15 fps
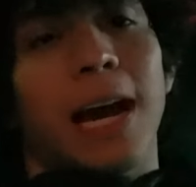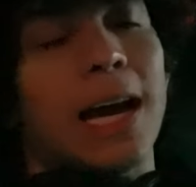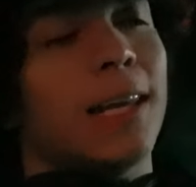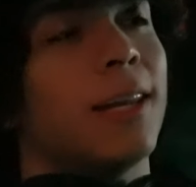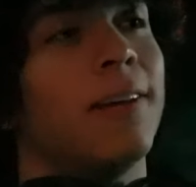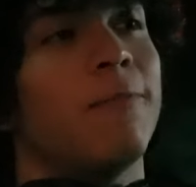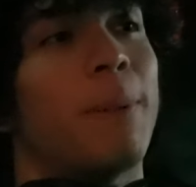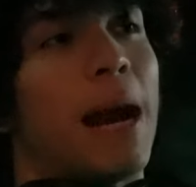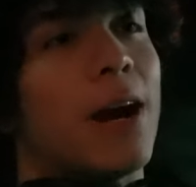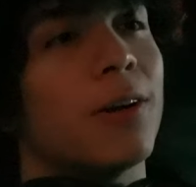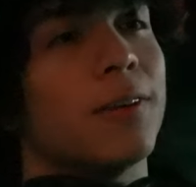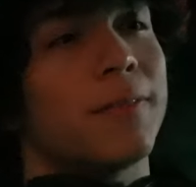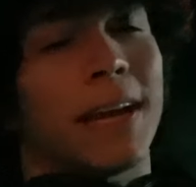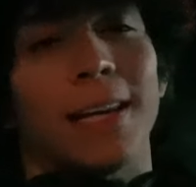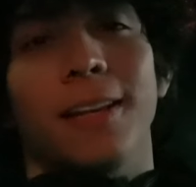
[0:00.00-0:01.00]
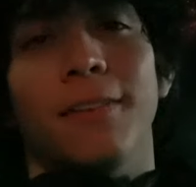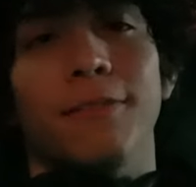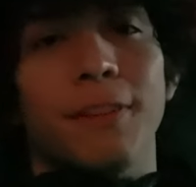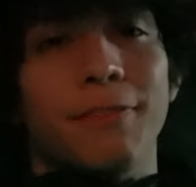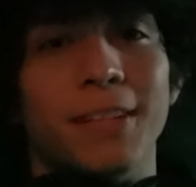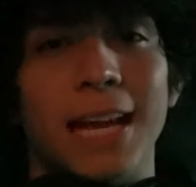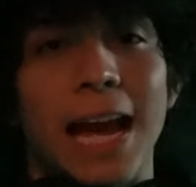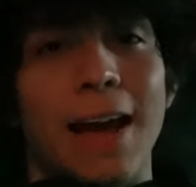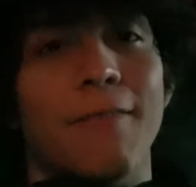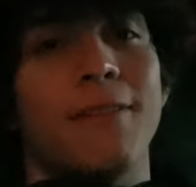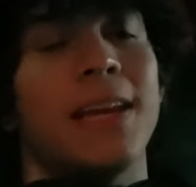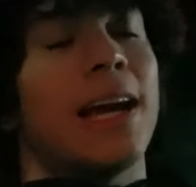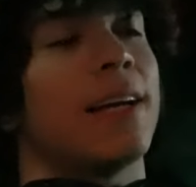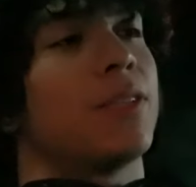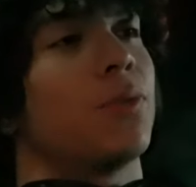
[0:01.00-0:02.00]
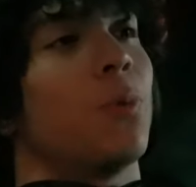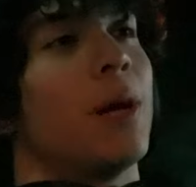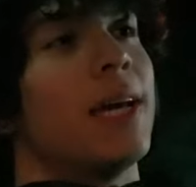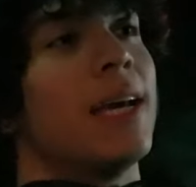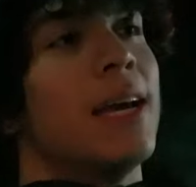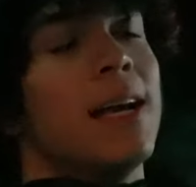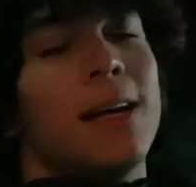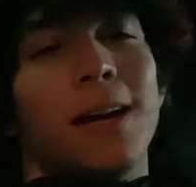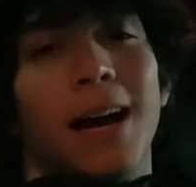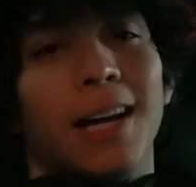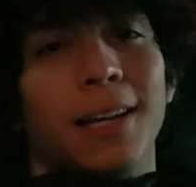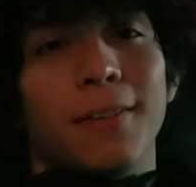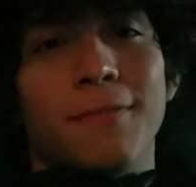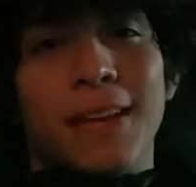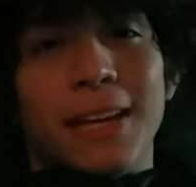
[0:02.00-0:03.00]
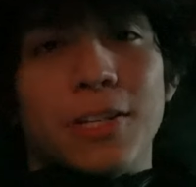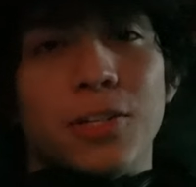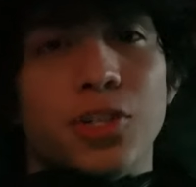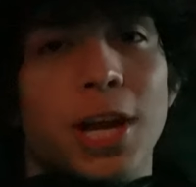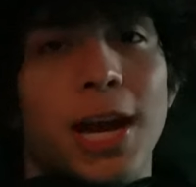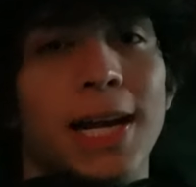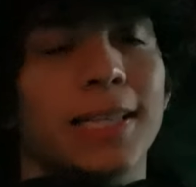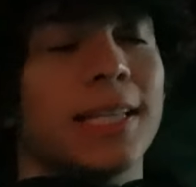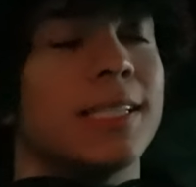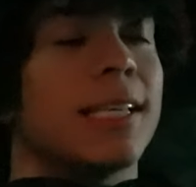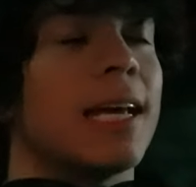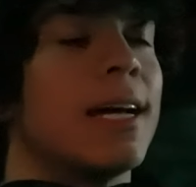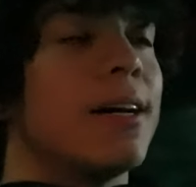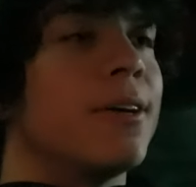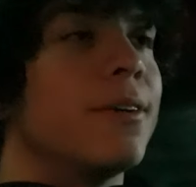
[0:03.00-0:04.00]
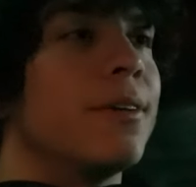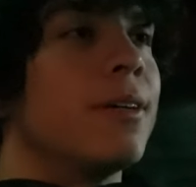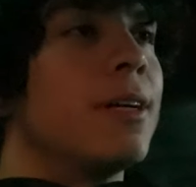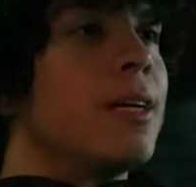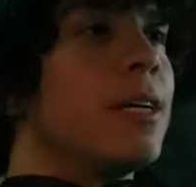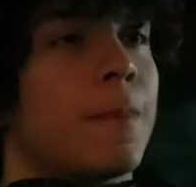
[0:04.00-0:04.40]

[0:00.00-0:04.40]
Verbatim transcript: I love powerlifting. I love lifting heavy ass weight. I love getting jacked as hell.